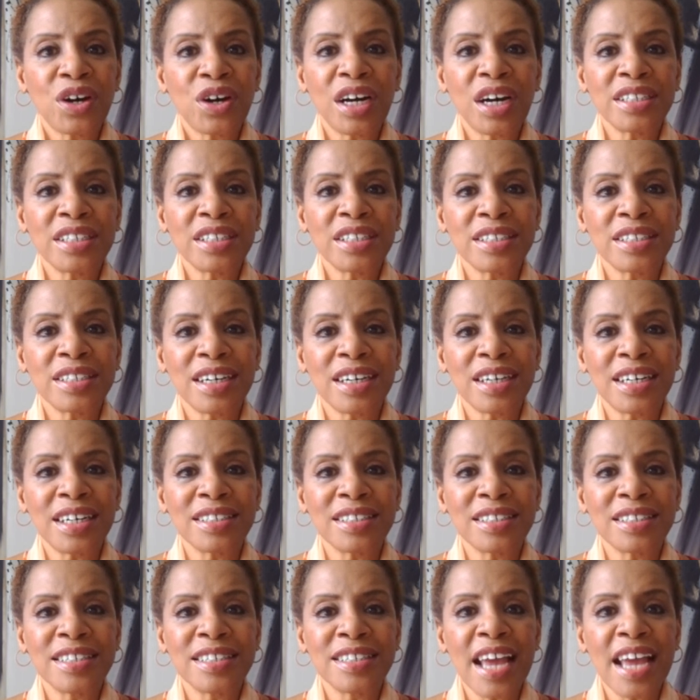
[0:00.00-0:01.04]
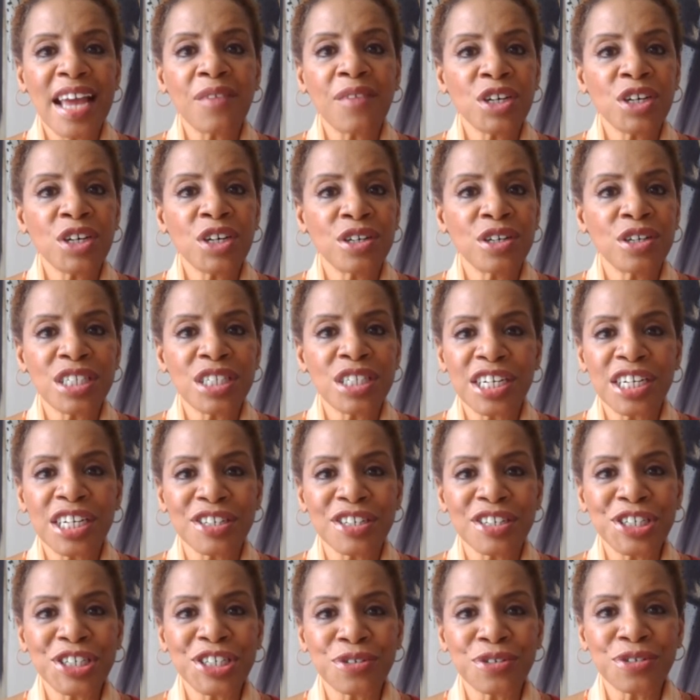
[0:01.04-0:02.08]
on uh, Navajo
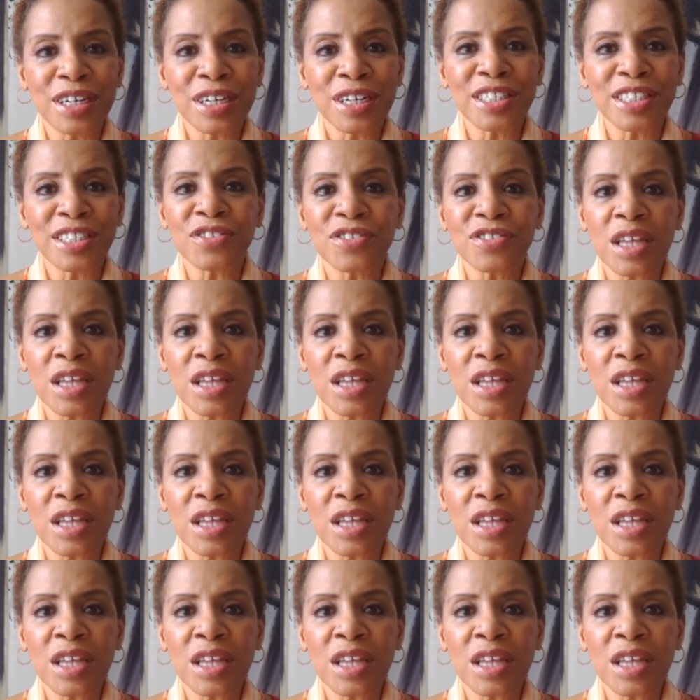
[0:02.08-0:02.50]
territory.